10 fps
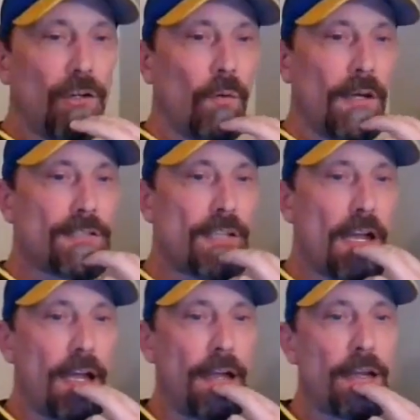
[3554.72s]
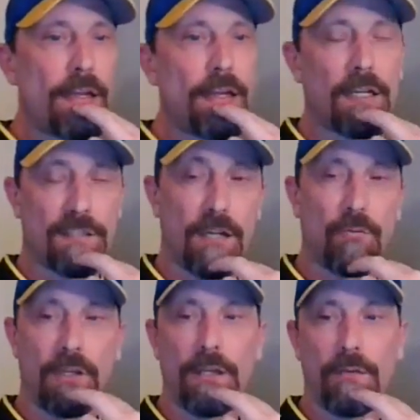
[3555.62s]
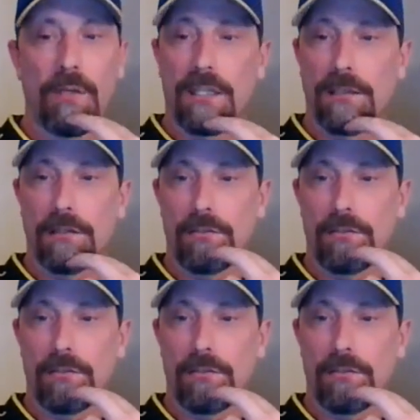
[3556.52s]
it Wednesday because we can